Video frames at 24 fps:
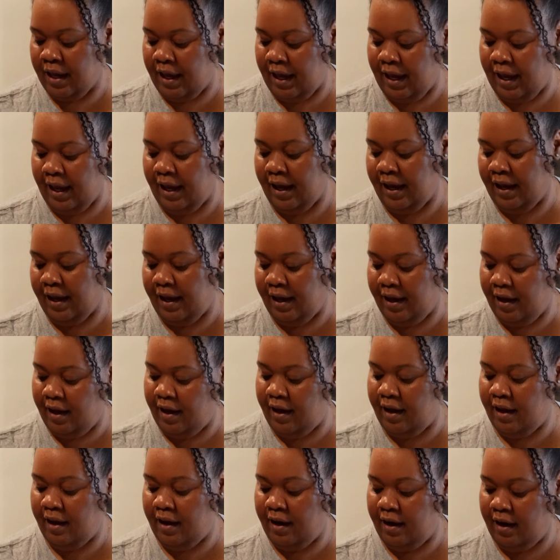
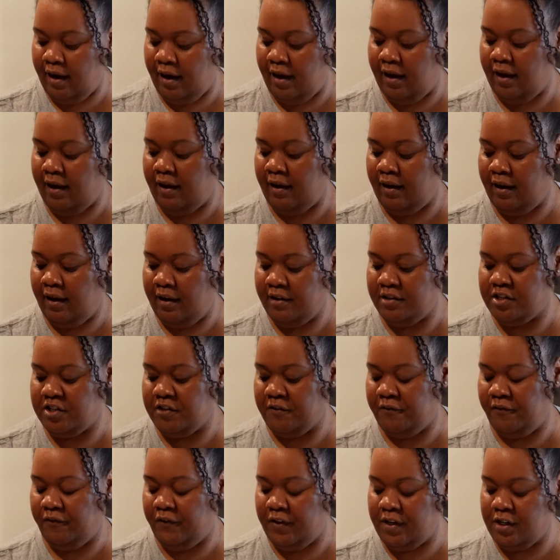And
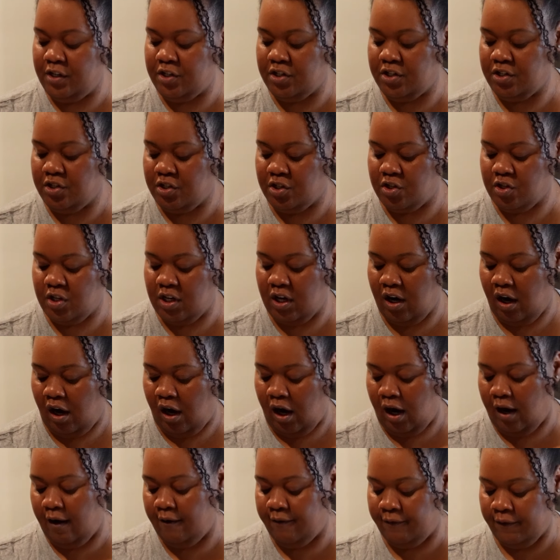to finish this drink
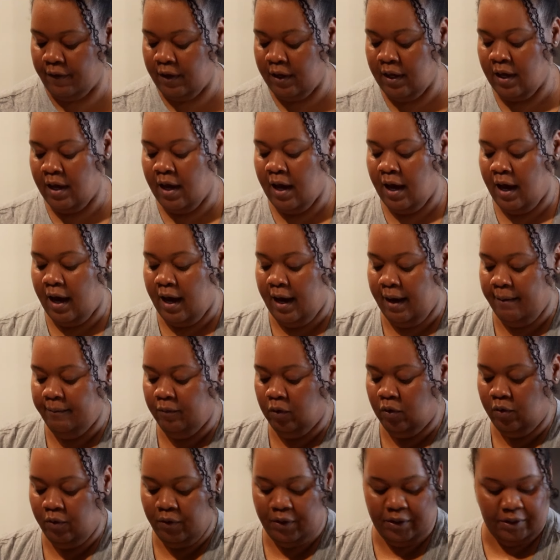off,
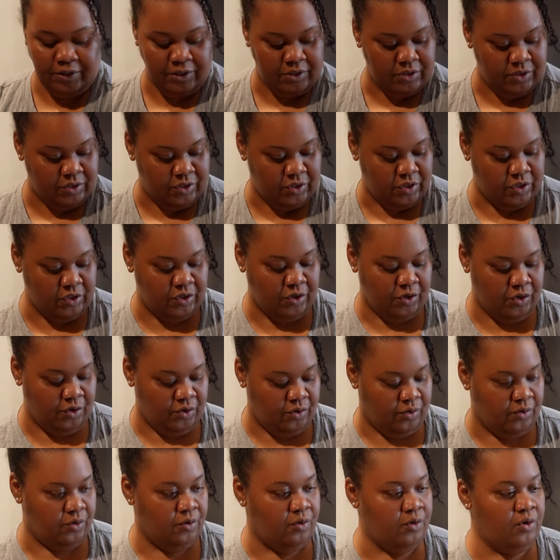I'm going
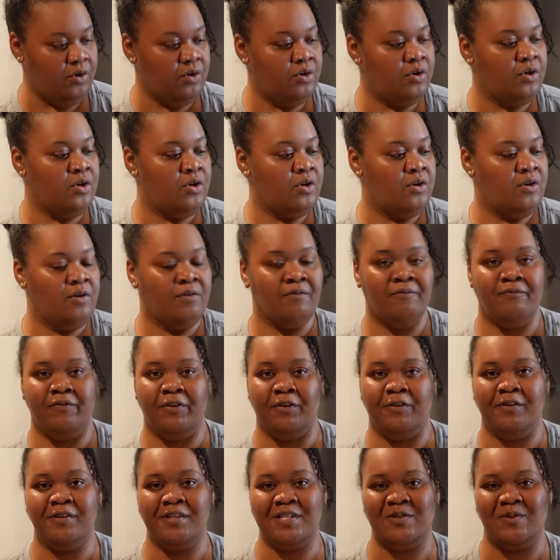to
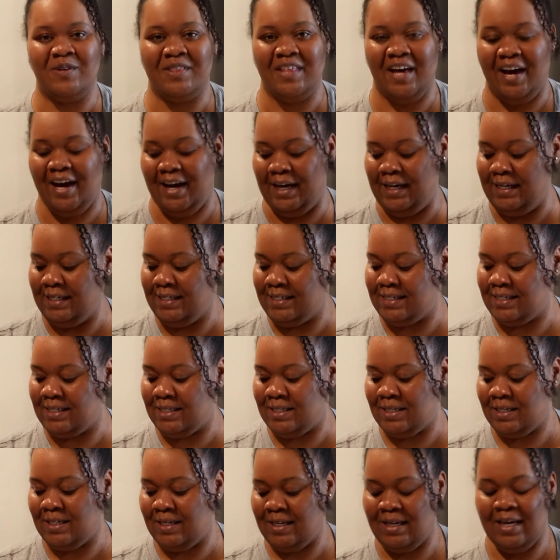fill this with
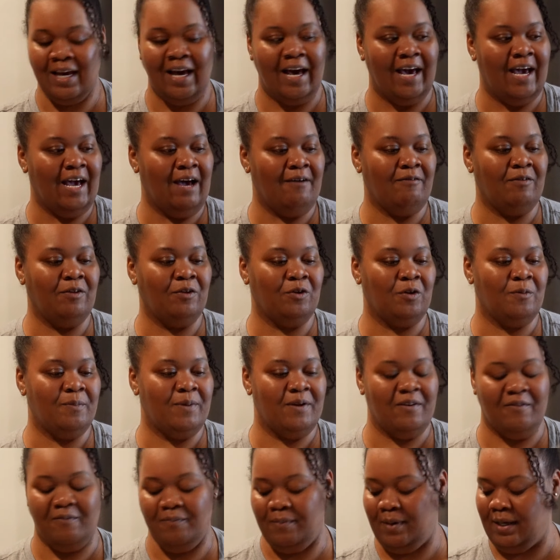ice. I have a little
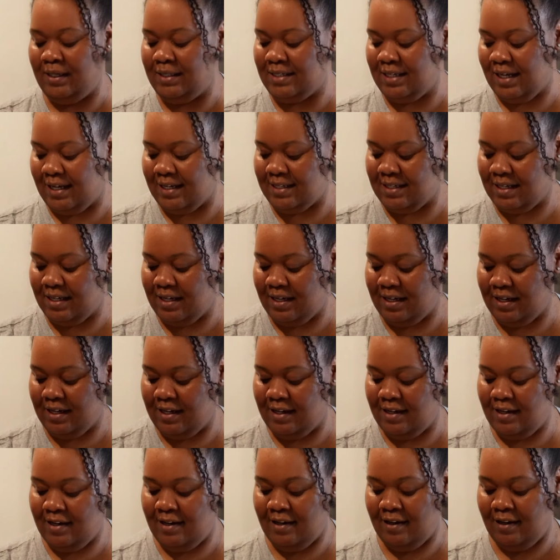bit of mint as
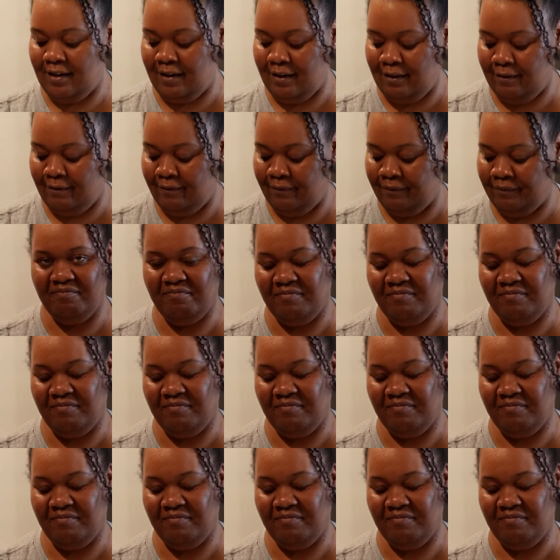a